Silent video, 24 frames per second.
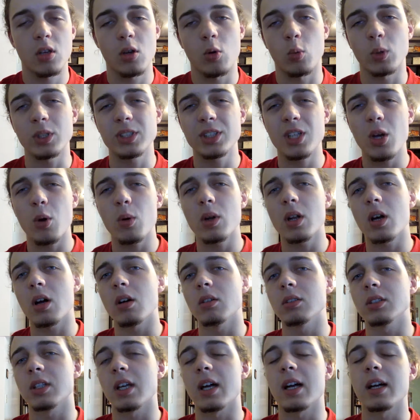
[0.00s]
What's going
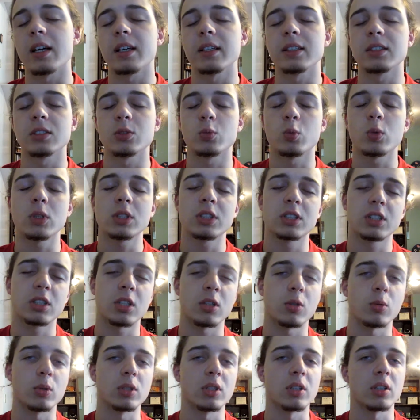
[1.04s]
on, guys? What's
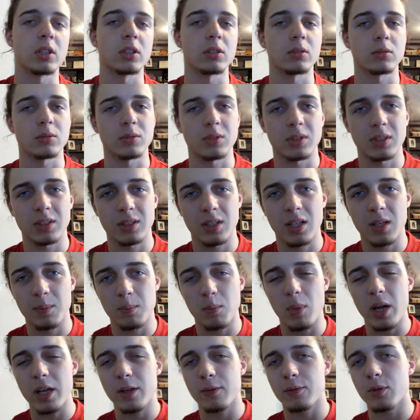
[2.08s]
going on?
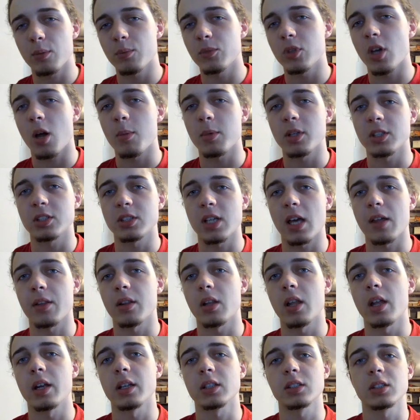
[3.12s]
Mike from Dominus
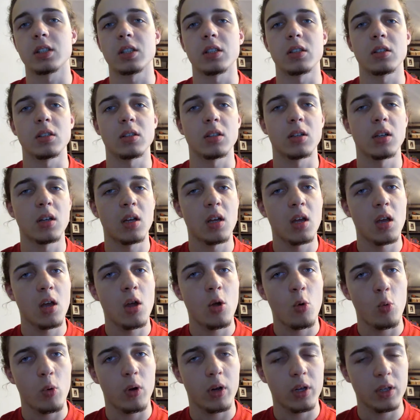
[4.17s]
Athletics here.
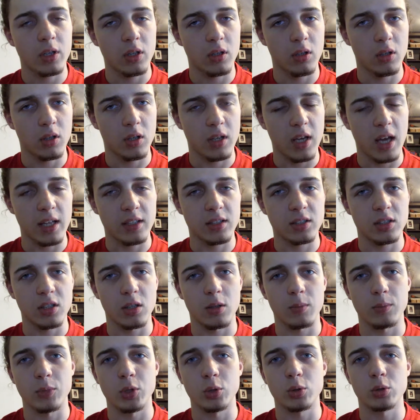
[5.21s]
We're going to look at
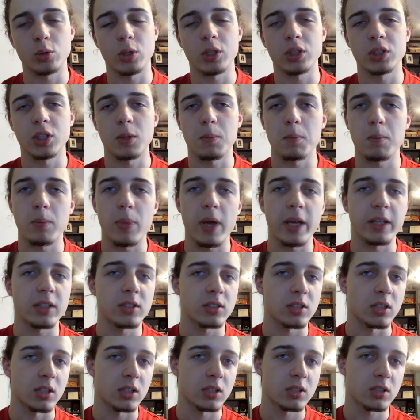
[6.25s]
some nutrition
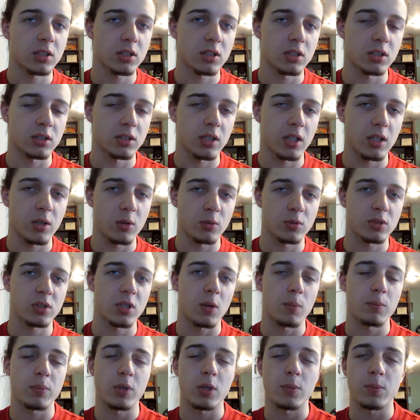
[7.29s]
basics because I know
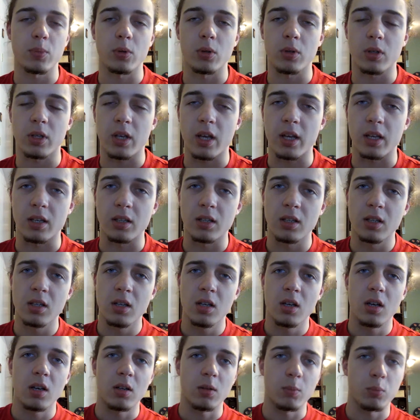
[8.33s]
some people get
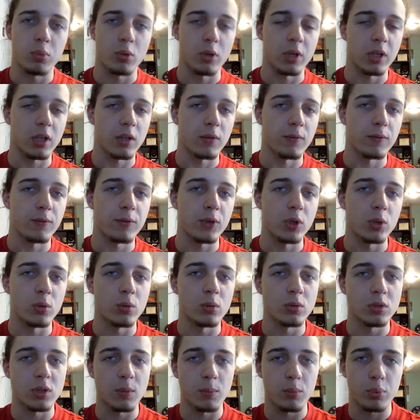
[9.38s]
pretty
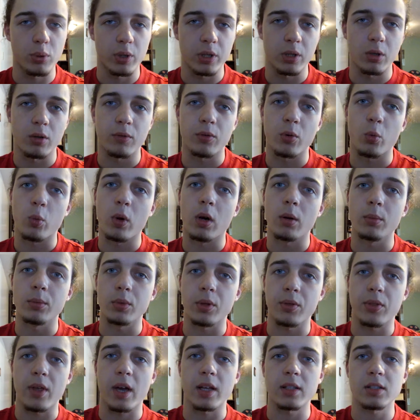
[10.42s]
confused and pretty overwhelmed
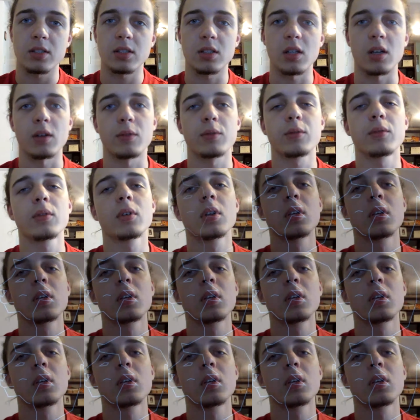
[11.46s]
with that stuff.